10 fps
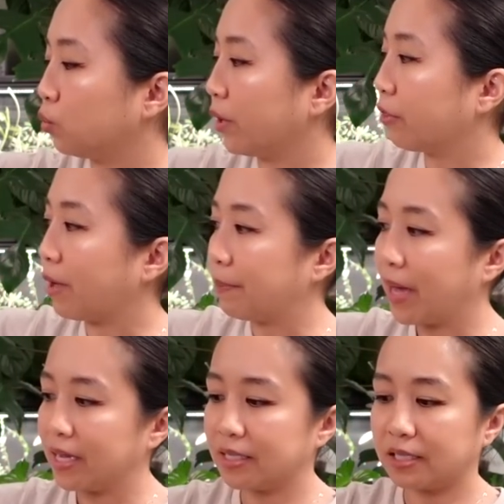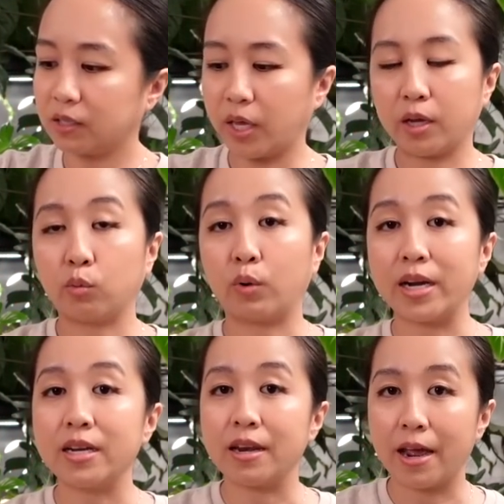with my pests, like
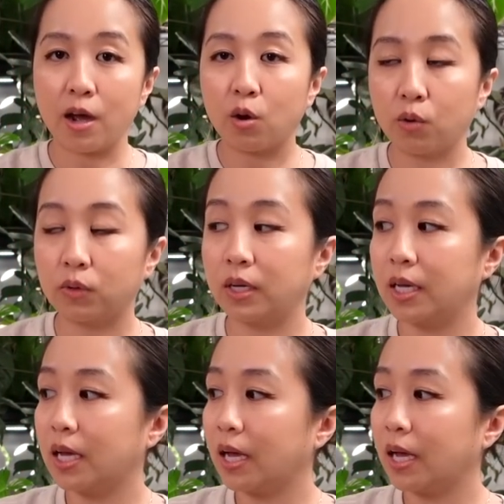right now